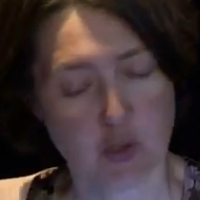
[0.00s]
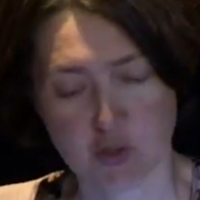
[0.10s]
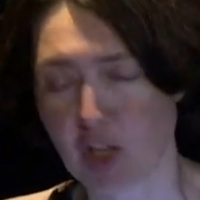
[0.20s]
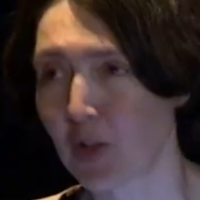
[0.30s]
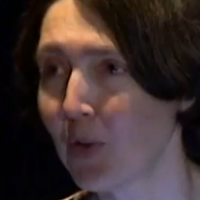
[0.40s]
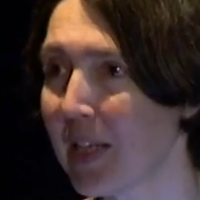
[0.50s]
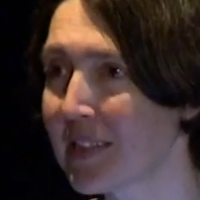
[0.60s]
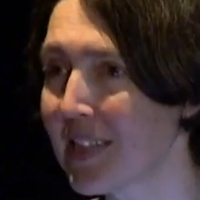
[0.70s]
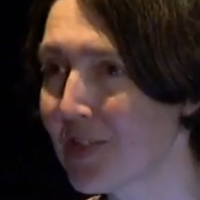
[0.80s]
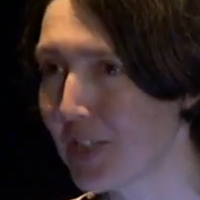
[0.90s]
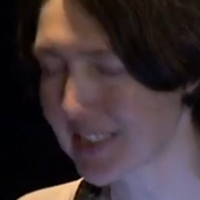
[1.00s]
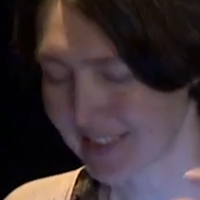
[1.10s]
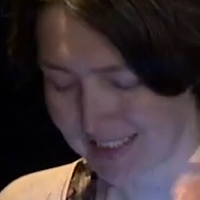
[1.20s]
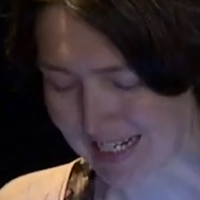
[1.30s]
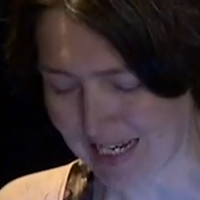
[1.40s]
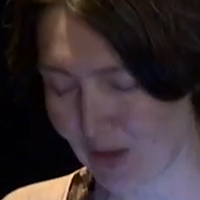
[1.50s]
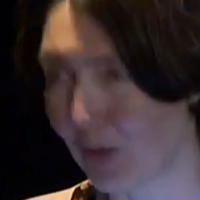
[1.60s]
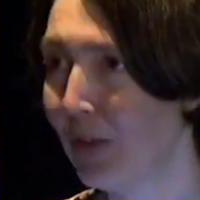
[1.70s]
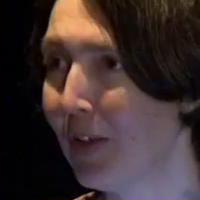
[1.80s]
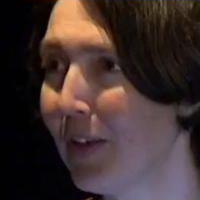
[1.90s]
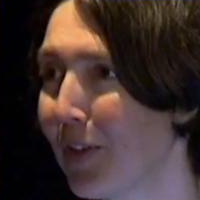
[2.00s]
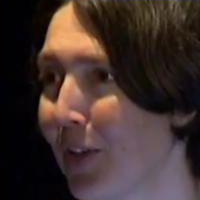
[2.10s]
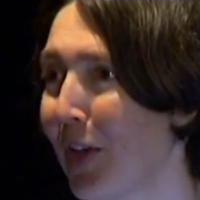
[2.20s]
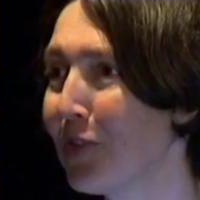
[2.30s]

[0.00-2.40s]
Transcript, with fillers: So it's interesting how you know,